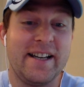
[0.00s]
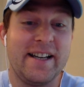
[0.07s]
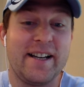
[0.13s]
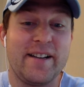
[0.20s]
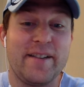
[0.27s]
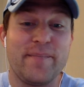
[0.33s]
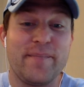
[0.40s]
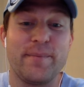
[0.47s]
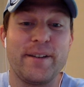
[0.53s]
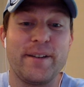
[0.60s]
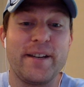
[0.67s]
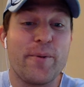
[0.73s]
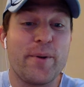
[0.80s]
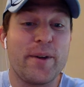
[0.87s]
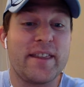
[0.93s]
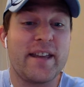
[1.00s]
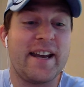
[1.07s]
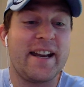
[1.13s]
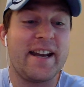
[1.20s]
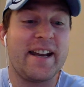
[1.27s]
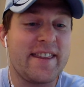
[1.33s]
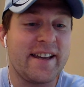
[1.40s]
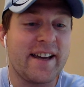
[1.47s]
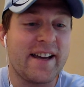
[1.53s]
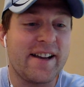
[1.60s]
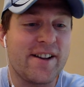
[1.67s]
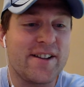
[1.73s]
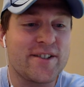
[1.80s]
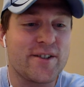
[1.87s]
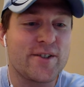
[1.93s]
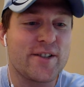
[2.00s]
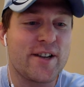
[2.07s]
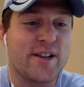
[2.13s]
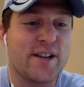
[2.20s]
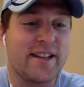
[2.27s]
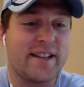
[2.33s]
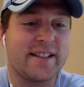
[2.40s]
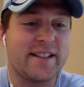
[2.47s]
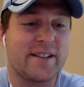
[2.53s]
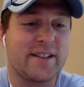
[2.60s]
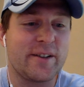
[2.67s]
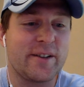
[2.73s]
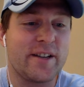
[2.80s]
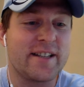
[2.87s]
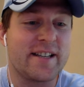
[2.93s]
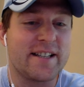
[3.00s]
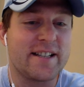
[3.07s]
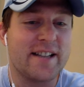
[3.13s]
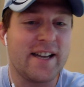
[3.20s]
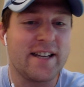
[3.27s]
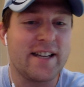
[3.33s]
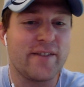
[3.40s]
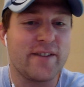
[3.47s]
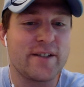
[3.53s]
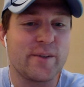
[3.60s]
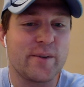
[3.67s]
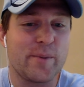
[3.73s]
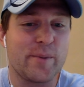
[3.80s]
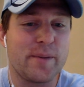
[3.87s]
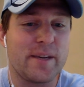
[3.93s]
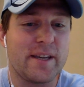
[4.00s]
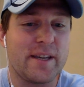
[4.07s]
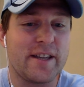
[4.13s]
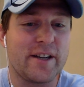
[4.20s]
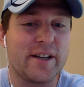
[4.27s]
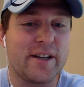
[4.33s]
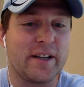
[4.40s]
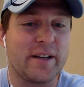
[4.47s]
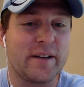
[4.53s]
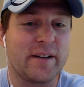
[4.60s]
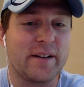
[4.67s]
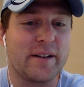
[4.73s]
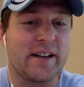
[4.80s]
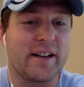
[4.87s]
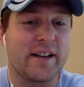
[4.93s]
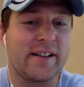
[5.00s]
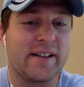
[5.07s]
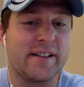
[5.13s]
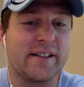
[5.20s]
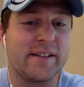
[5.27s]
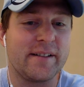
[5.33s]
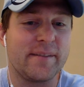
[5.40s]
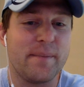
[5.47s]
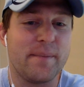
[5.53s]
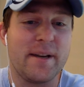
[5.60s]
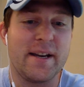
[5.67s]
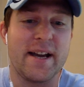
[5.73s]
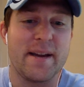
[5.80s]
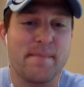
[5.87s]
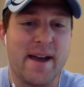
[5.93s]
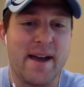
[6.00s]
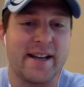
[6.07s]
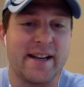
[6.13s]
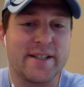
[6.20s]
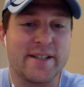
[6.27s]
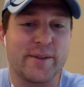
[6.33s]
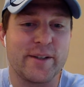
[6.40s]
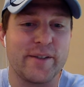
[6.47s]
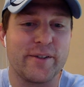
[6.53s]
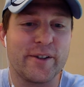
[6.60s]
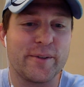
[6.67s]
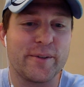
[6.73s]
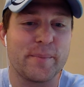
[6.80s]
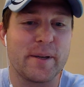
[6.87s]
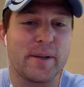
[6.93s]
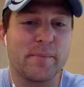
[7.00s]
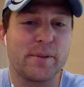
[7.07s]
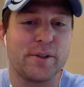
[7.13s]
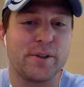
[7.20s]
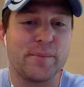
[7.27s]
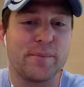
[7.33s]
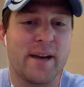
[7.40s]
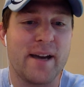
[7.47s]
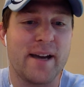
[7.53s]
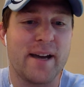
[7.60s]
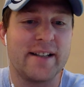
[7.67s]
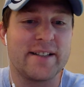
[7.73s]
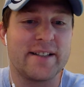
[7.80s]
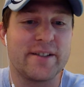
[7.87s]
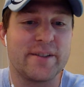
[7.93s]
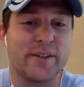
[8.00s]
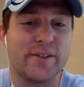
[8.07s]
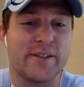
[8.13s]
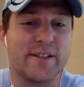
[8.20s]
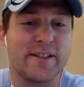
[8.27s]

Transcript: Um, now with that, and I think I also saw that his Kentucky visit will be their like uh, Midnight Madness or whatever, their Big Blue uh, Madness or whatever.